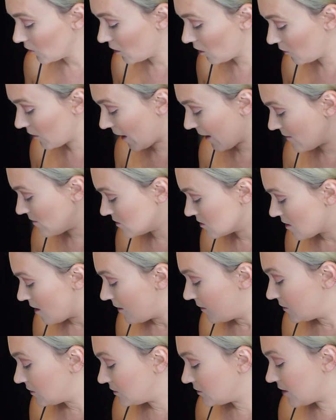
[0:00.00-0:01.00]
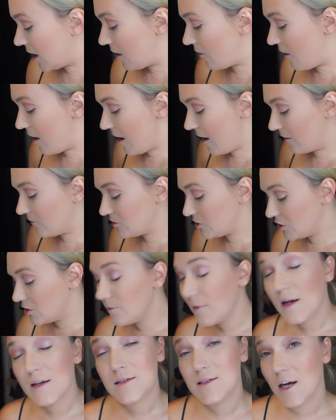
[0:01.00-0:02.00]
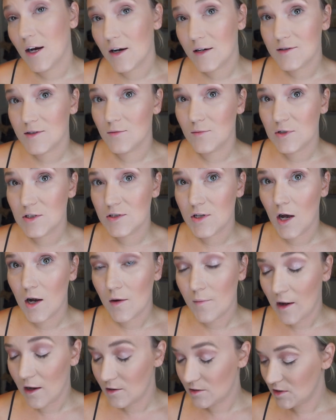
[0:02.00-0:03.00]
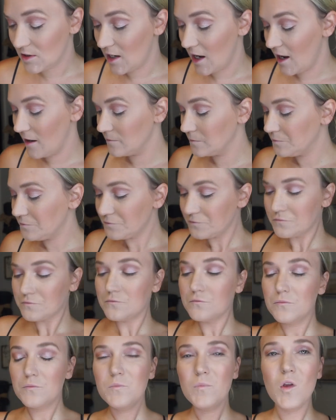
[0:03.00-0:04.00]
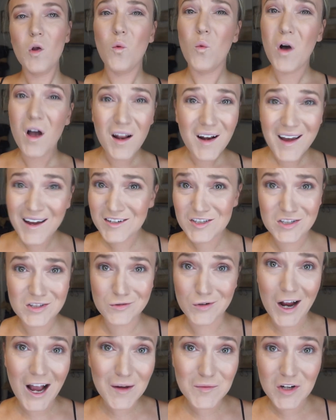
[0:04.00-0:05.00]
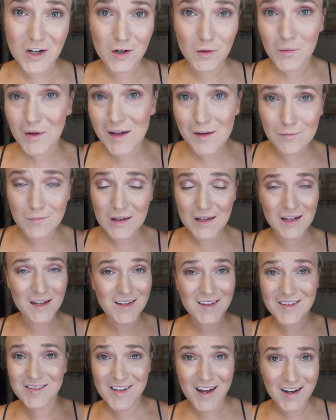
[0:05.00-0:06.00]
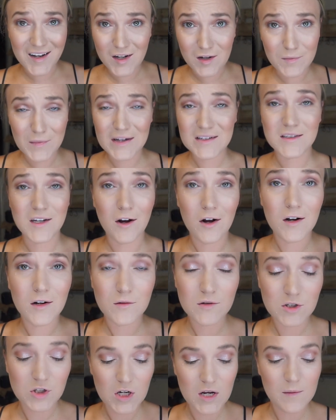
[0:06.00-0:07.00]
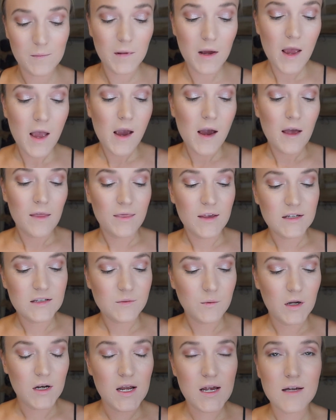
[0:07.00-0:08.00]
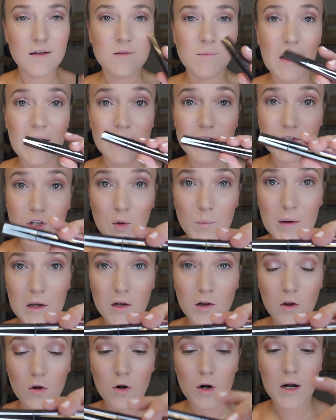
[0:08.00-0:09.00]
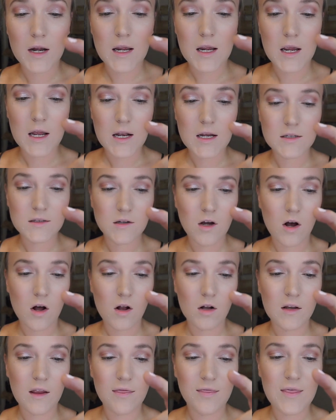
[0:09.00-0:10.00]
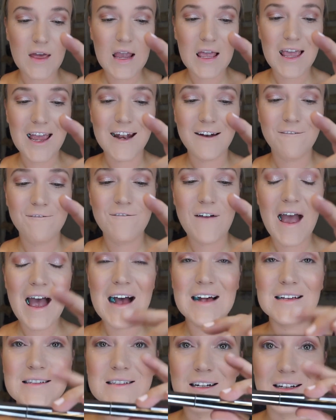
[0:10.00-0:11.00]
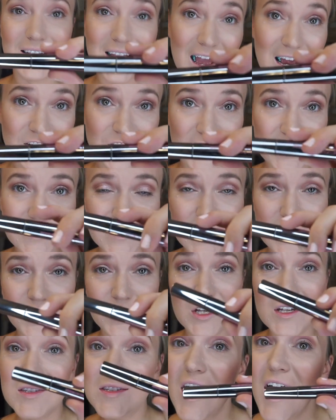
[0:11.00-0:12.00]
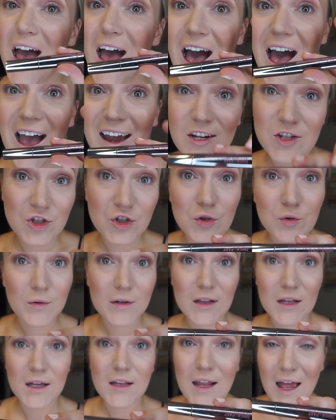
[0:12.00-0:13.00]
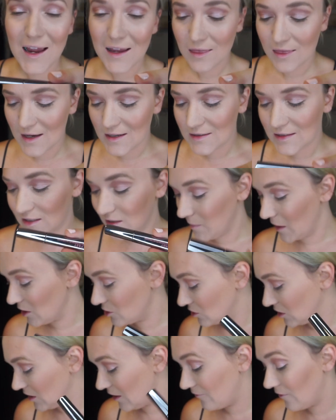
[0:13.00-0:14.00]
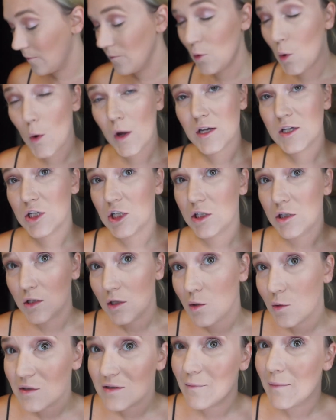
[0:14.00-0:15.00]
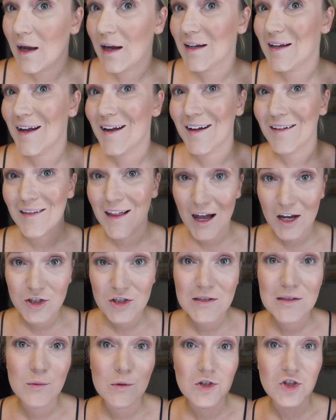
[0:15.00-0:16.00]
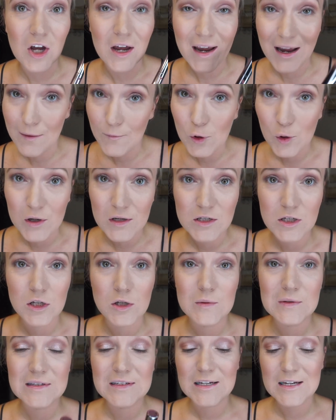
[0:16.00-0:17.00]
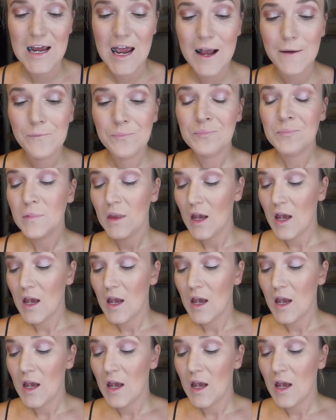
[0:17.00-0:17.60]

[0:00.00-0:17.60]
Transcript: Okay, now I have two mascaras I'm gonna talk about today. One I just grabbed on a whim because I needed mascara and it was cheap. This one is by Soap and Glory. It is called Thick and Fast Lash Extensions. I do really like this, especially if I'm going to use magnetic lashes, which I am going to use today.